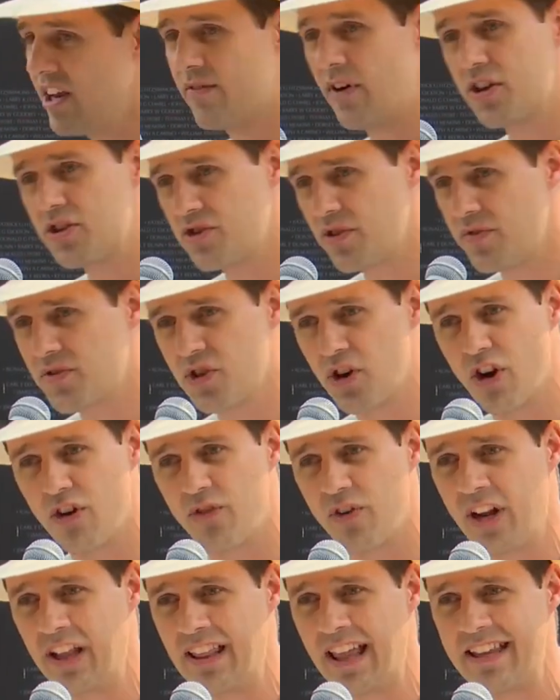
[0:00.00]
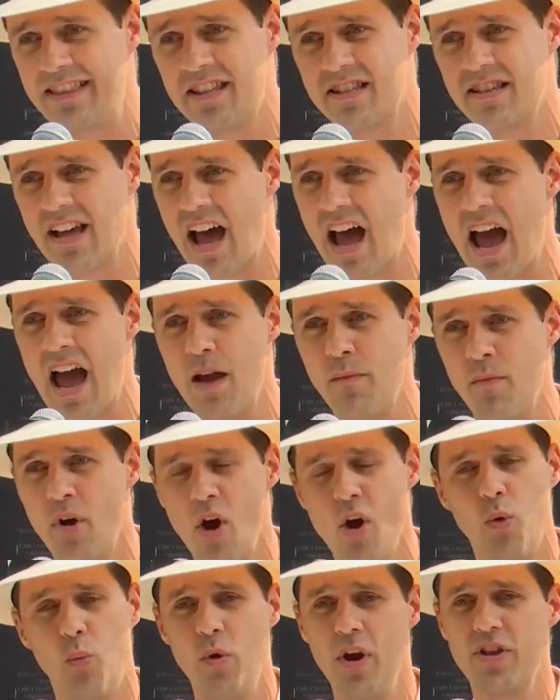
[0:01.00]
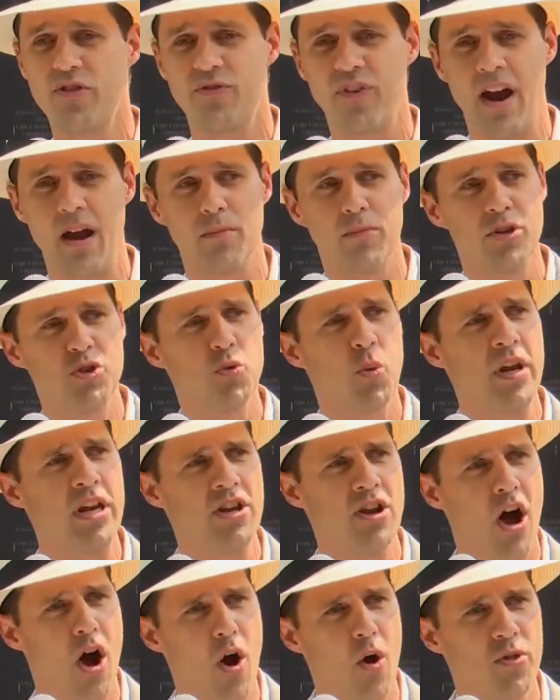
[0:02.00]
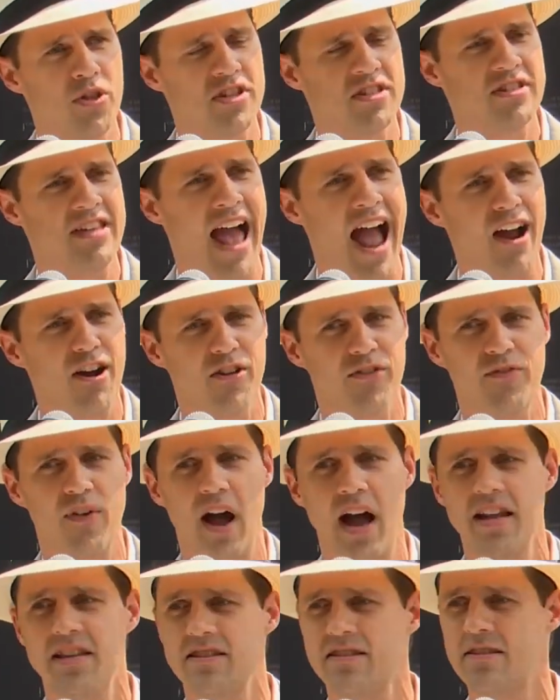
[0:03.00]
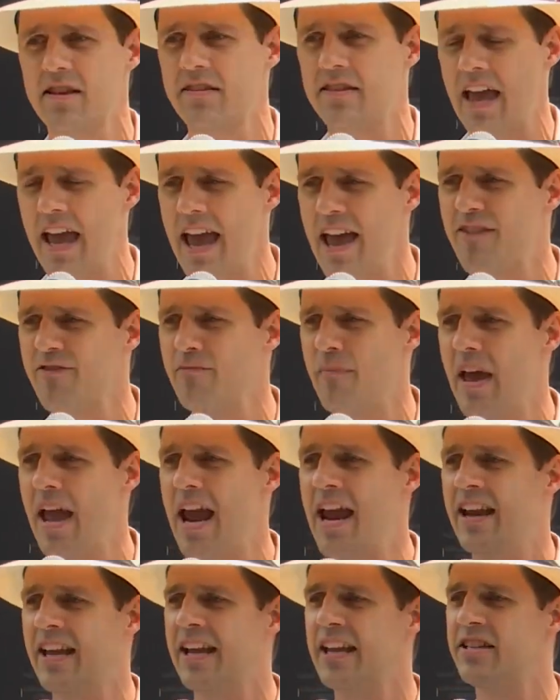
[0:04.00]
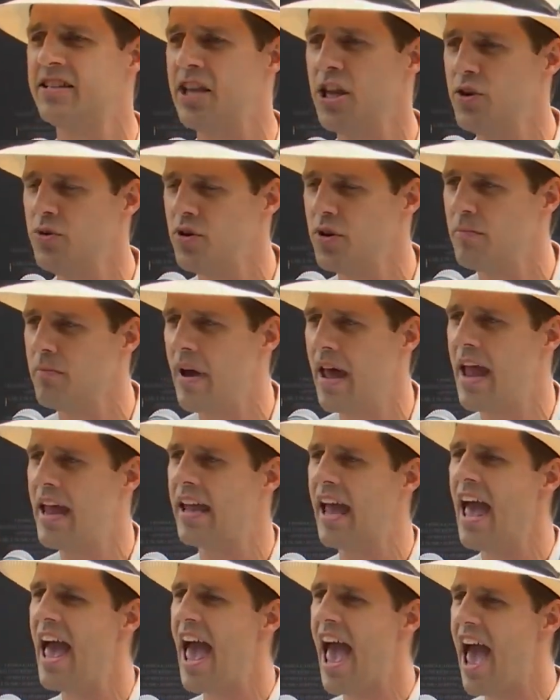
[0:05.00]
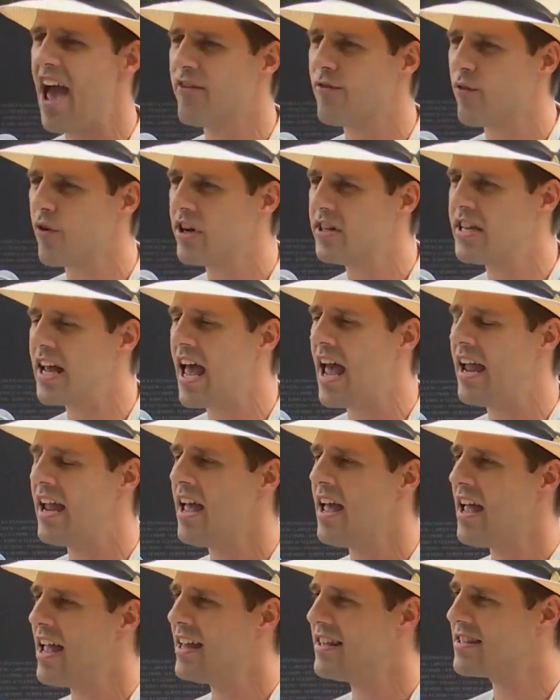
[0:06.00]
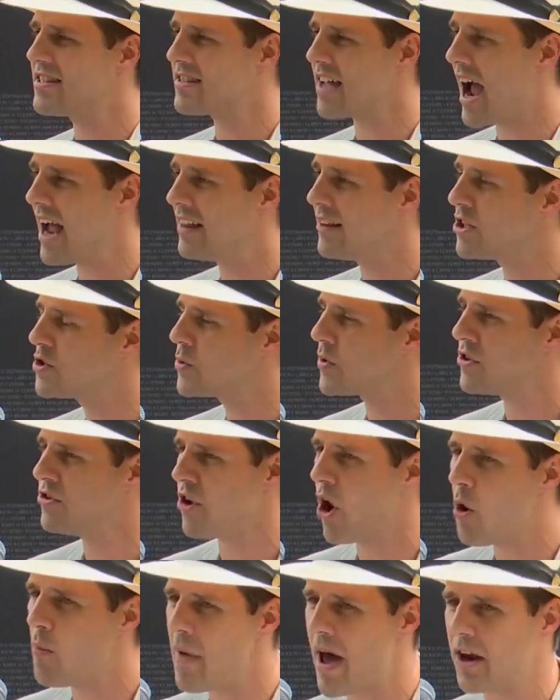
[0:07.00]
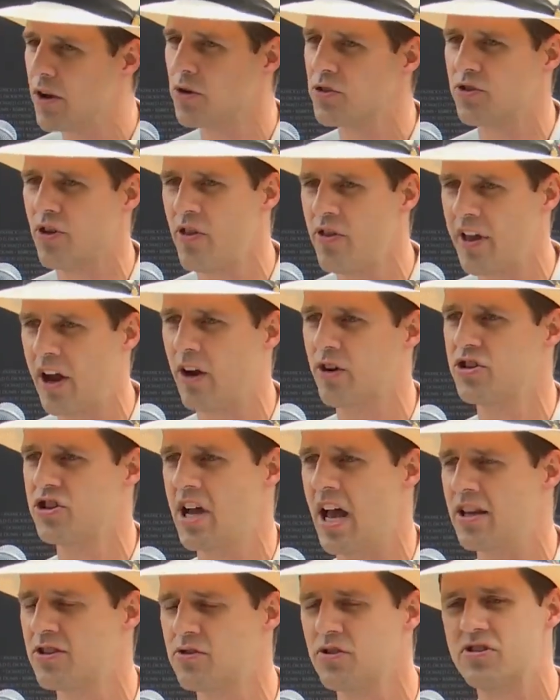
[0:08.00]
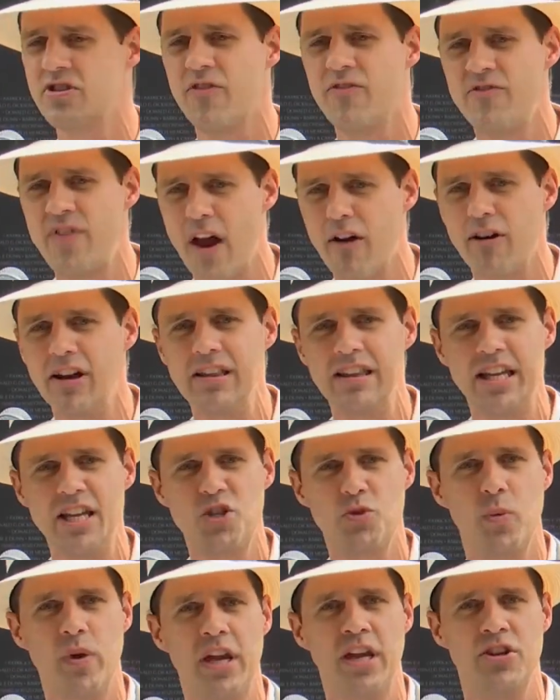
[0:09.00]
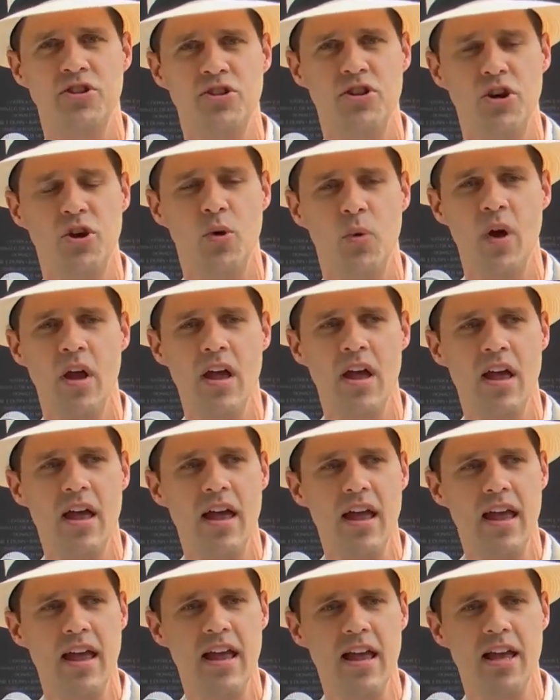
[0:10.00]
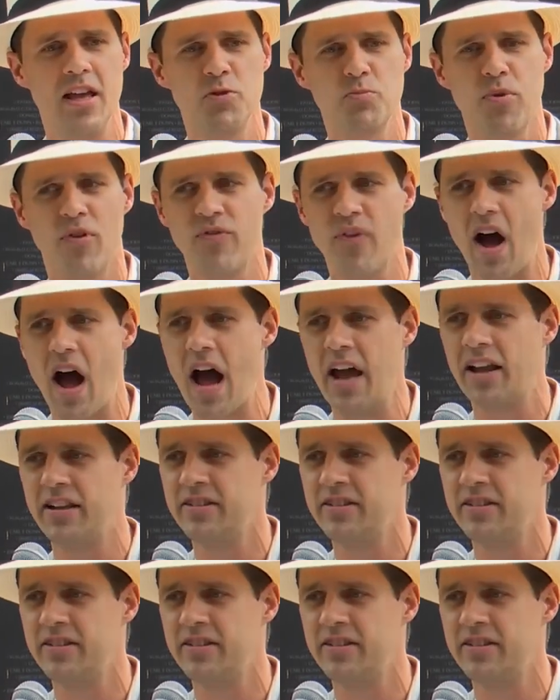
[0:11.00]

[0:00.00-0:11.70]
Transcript: of us have served for any length of time with families, we know the sacrifices that they have made and continue to make every day in silence with no medals on their chests. It's the very least we can do is provide